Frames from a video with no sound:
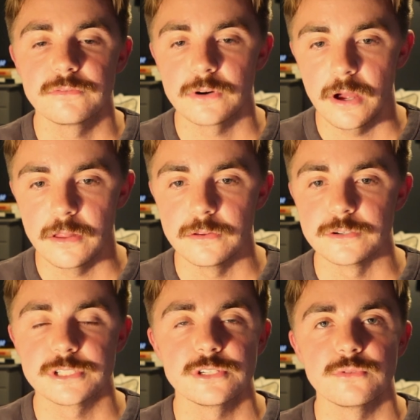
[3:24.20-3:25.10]
for
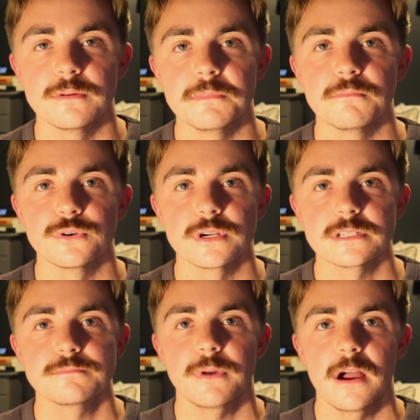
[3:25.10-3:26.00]
others to remember us
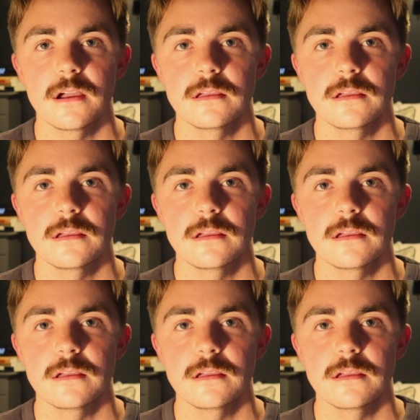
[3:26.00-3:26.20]
by,